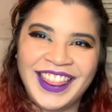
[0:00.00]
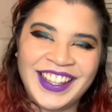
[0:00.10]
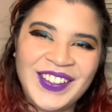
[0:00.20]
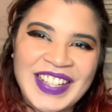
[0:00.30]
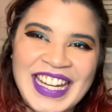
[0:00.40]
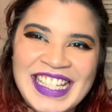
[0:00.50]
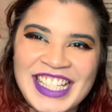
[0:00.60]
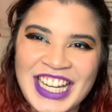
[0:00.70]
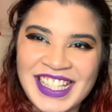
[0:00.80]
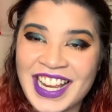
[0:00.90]
Hello ladies,
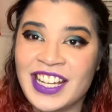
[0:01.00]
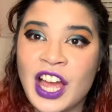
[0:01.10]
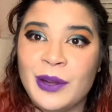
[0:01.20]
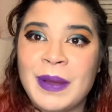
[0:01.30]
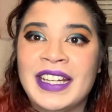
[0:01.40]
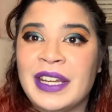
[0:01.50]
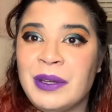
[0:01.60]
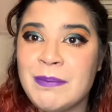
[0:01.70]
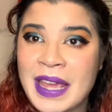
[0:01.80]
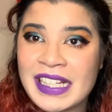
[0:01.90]
gents, and
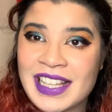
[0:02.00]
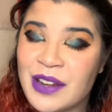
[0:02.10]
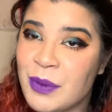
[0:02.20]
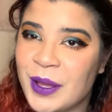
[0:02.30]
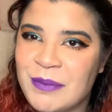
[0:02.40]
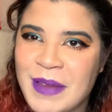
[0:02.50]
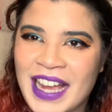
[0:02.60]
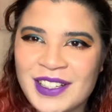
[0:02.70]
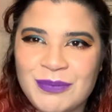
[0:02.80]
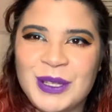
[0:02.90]
non-binary mates, and welcome
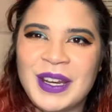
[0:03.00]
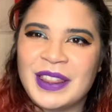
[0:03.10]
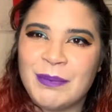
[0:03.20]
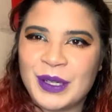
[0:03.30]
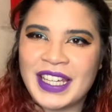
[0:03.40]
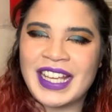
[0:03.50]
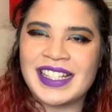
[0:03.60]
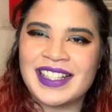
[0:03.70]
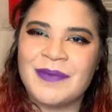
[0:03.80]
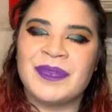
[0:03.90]
back to Beauty and the
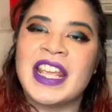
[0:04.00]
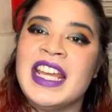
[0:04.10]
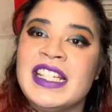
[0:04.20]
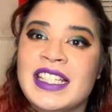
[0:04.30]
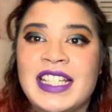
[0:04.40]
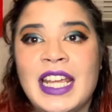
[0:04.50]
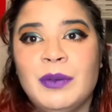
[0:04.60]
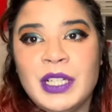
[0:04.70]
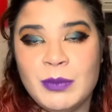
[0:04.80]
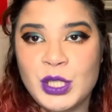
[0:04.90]
Bookcase. Today
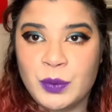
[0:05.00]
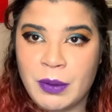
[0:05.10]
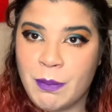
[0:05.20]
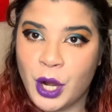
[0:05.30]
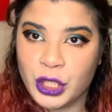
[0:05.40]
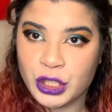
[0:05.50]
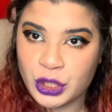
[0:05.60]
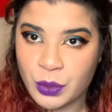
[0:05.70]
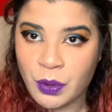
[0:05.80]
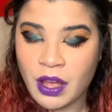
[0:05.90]
we're going to be doing part
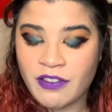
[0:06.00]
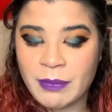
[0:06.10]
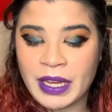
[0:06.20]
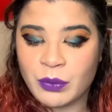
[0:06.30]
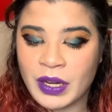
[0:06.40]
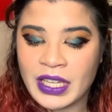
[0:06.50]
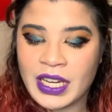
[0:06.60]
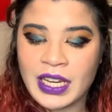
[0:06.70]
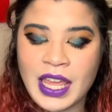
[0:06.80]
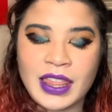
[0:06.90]
2 of my
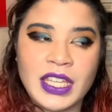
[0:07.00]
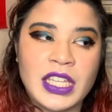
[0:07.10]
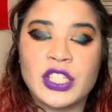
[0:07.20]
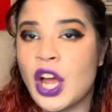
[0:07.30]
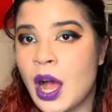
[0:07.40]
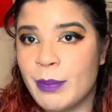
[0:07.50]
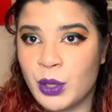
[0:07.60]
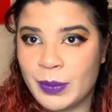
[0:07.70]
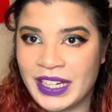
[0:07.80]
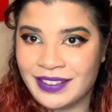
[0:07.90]
rating the top
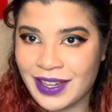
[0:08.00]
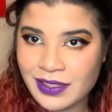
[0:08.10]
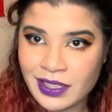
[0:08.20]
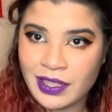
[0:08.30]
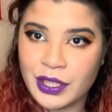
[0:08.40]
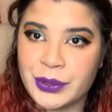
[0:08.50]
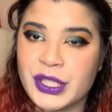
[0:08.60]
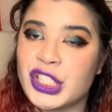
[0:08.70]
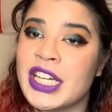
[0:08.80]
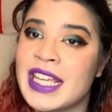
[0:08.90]
opening lines in
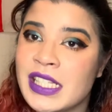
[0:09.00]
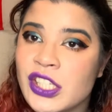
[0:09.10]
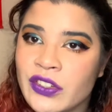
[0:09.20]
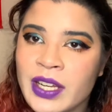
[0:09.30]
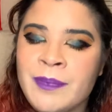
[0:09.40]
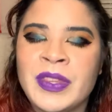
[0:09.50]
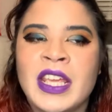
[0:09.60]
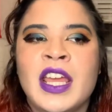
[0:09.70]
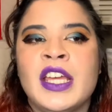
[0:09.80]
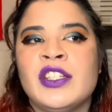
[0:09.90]
literature history.
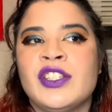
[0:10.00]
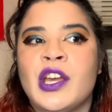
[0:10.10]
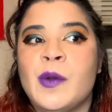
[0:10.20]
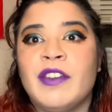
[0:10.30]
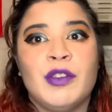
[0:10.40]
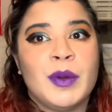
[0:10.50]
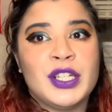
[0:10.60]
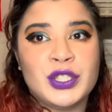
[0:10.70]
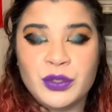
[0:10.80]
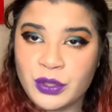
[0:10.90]
So if you want
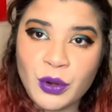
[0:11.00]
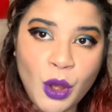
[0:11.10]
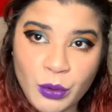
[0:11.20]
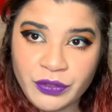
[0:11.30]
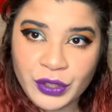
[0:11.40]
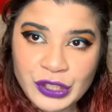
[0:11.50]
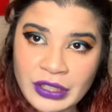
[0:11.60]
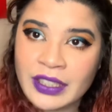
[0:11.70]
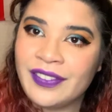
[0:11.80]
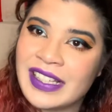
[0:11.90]
to do your own
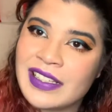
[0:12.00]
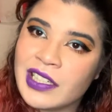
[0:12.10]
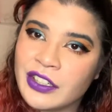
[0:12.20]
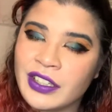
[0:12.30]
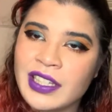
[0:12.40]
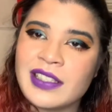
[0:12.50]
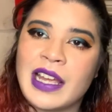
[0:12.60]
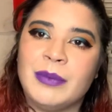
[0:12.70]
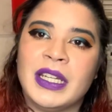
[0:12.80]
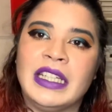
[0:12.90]
version of this tier list,
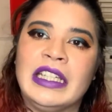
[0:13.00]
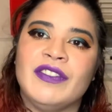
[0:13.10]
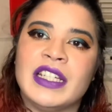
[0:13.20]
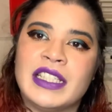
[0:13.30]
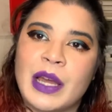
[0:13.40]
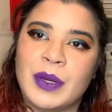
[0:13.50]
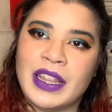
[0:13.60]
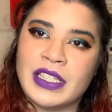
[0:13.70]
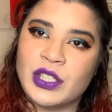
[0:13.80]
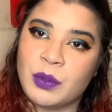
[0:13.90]
I'm going to leave it down in
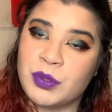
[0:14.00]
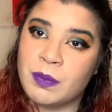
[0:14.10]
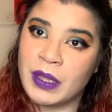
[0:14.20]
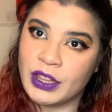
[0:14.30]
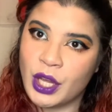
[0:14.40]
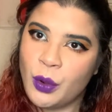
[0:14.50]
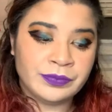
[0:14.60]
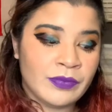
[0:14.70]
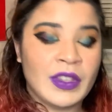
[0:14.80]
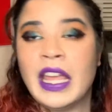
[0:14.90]
the description below.
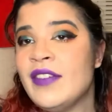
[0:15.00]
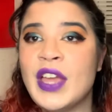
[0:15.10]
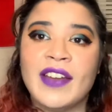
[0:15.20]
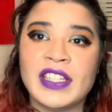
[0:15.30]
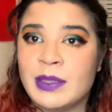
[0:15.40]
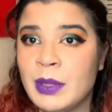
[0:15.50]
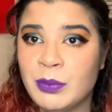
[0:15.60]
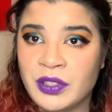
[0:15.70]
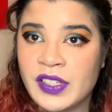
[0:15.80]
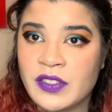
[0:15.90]
If you haven't seen my
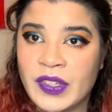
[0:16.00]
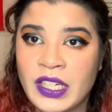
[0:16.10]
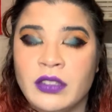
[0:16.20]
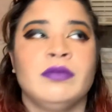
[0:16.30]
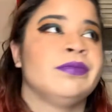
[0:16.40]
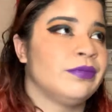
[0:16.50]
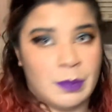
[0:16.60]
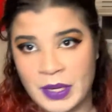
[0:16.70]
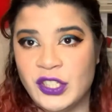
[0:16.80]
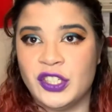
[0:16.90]
previous video,
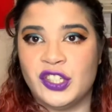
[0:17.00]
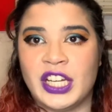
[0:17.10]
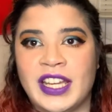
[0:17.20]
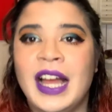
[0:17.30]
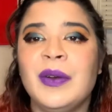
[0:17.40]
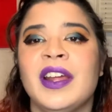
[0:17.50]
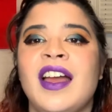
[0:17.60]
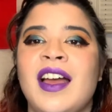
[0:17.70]
make sure to check it out.